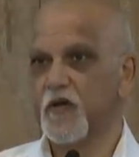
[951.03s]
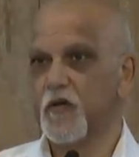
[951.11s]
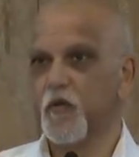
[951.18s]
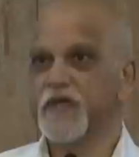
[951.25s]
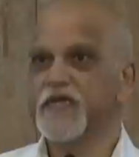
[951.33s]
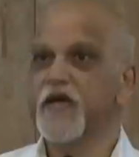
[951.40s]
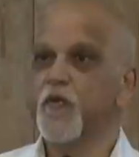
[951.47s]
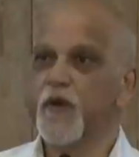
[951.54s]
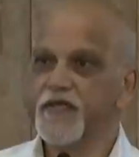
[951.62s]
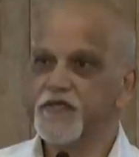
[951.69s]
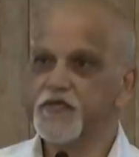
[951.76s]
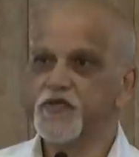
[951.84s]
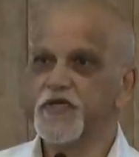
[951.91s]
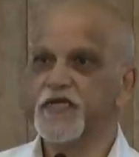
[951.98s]
What I
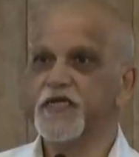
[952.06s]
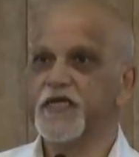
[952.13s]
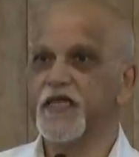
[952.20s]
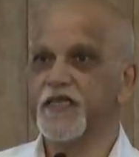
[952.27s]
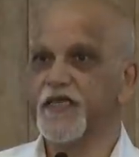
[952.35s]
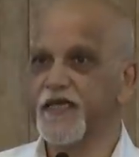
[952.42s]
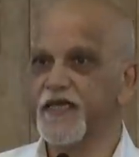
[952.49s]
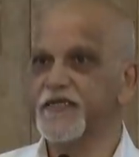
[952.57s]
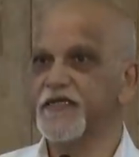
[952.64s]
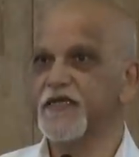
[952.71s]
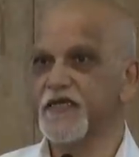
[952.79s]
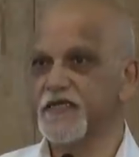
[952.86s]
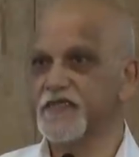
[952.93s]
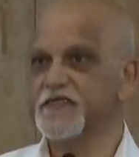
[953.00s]
want to inculcate
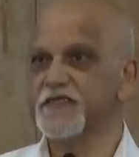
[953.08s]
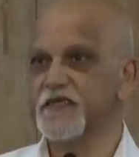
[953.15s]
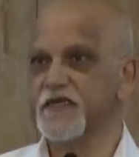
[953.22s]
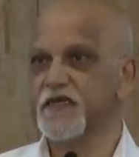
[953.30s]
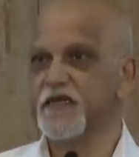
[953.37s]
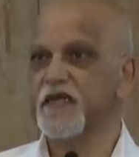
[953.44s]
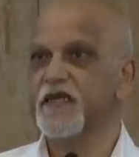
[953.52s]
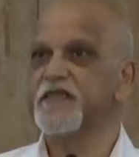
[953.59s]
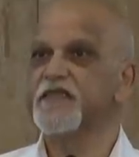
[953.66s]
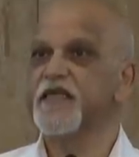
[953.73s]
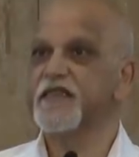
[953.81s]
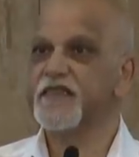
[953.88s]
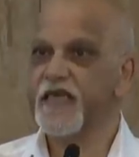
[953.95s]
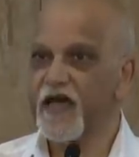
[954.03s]
is
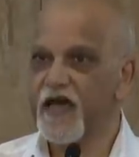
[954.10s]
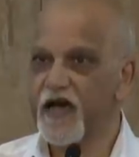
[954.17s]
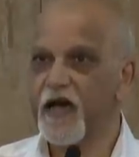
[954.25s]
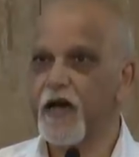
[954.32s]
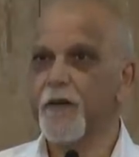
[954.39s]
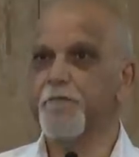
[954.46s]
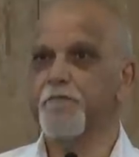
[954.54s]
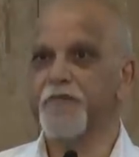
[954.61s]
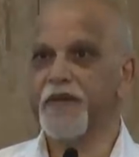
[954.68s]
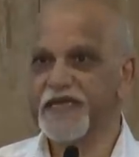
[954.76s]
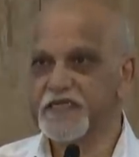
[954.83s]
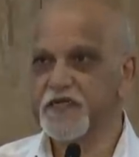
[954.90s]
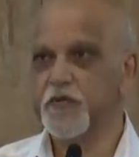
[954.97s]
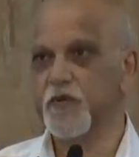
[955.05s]
that there are
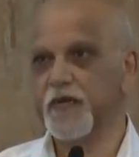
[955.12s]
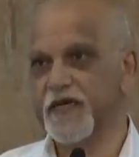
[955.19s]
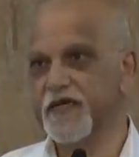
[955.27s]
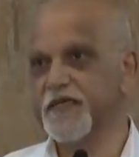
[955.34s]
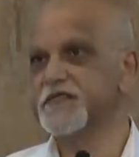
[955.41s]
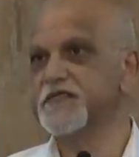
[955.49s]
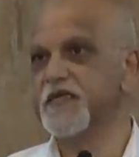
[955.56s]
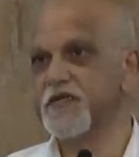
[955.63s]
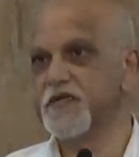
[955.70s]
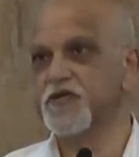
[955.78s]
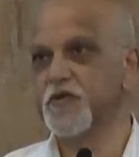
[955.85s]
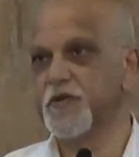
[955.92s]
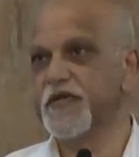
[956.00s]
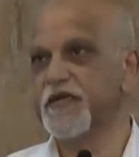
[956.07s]
better ways
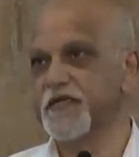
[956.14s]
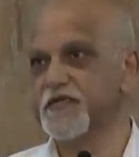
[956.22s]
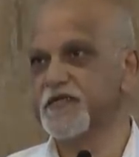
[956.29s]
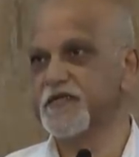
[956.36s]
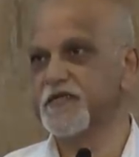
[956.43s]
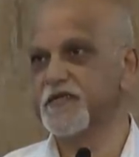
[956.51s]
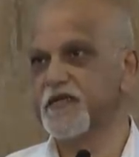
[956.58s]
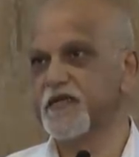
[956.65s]
in doing it.